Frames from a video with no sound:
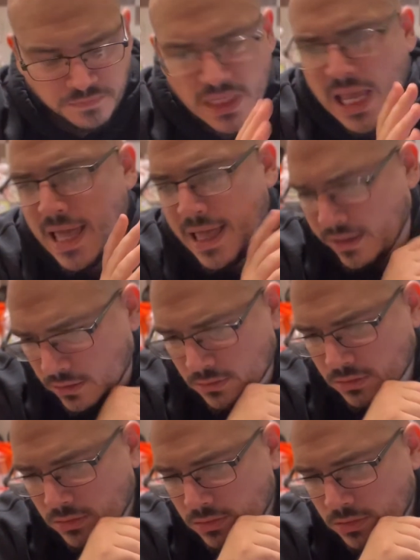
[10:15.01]

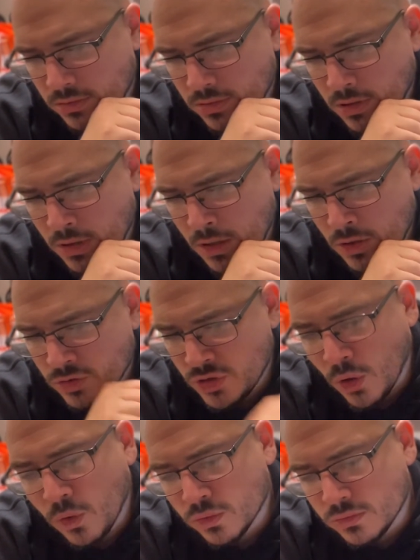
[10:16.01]
and
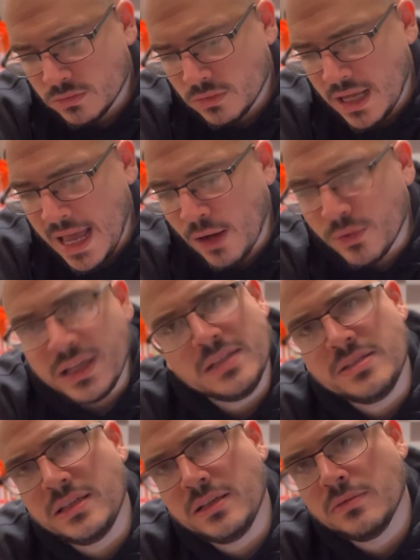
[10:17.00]
told how
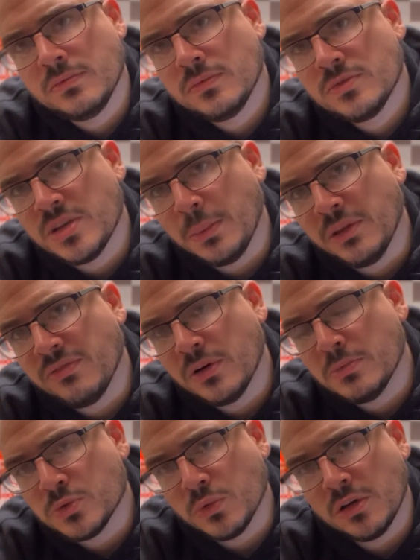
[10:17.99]
easy some of the
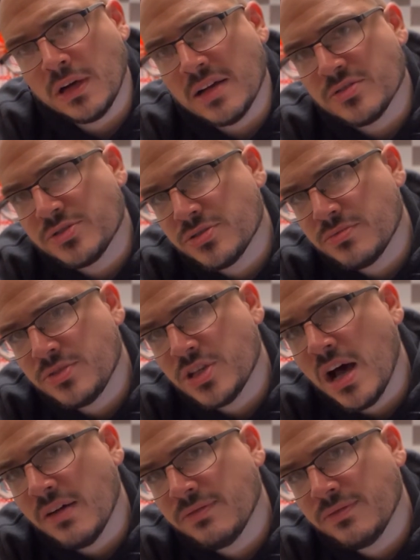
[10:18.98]
films were, how
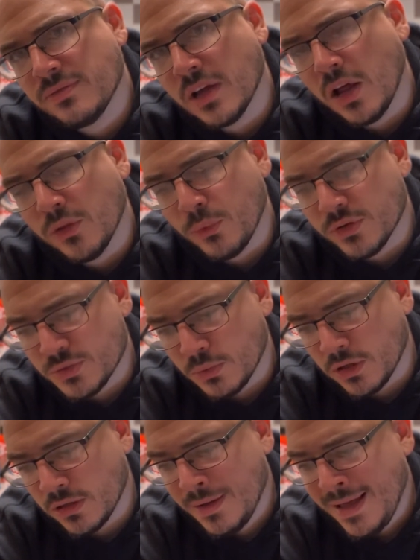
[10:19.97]
tough the other ones
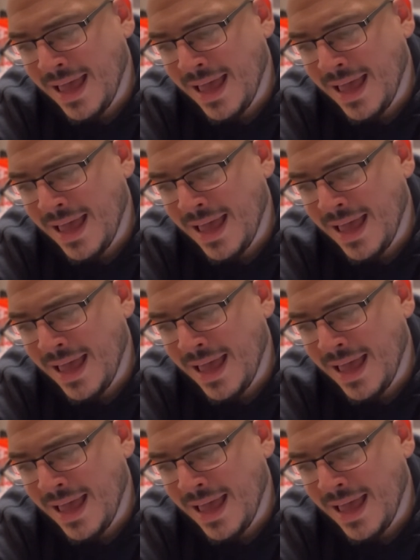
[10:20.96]
were,